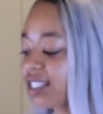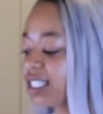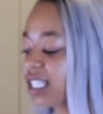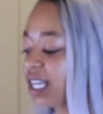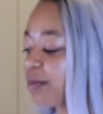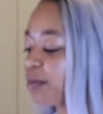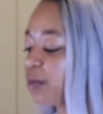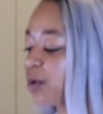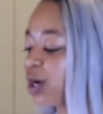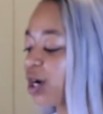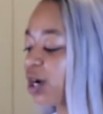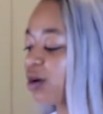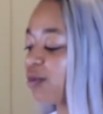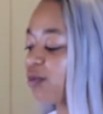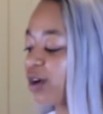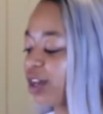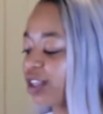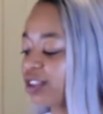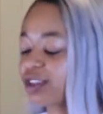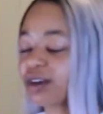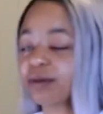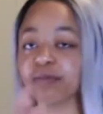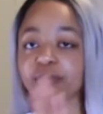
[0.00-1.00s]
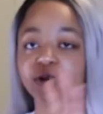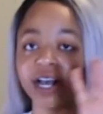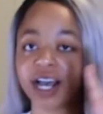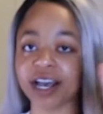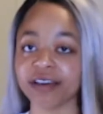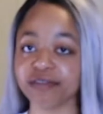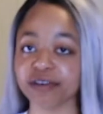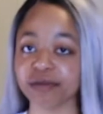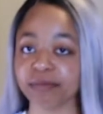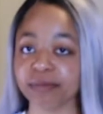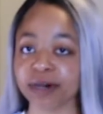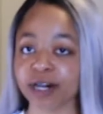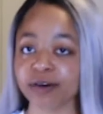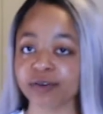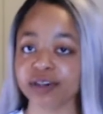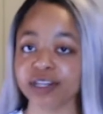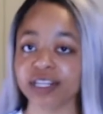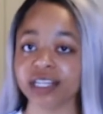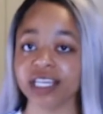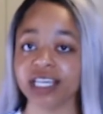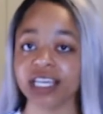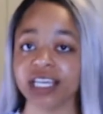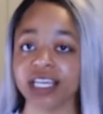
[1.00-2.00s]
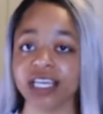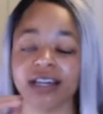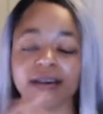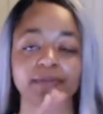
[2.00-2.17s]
somewhere with a private balcony,